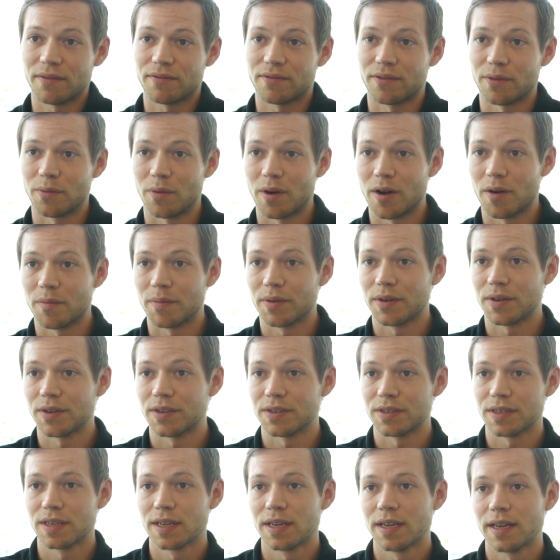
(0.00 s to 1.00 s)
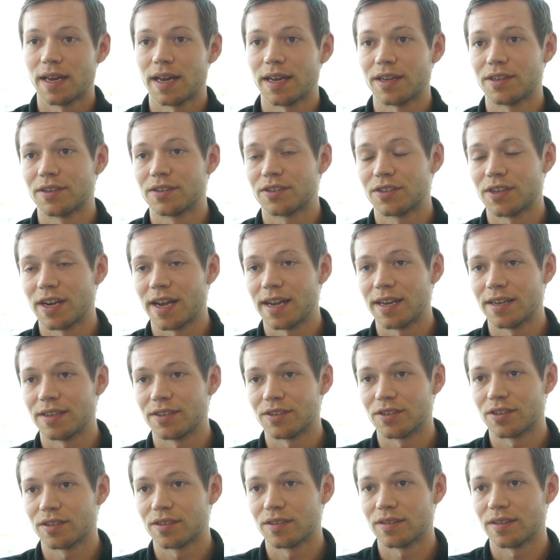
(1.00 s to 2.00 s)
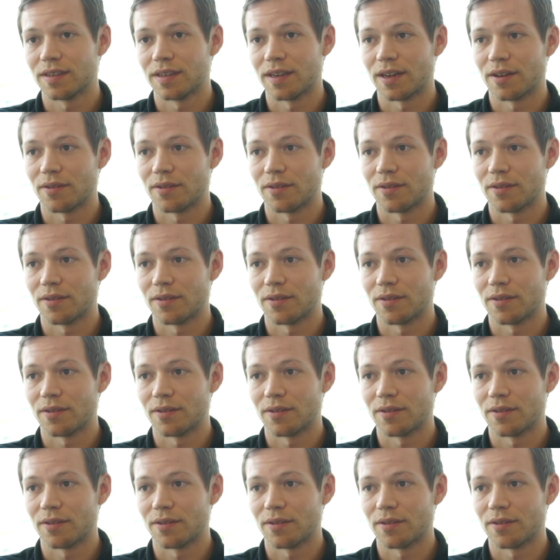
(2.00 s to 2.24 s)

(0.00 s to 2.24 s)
on it for a while because exchange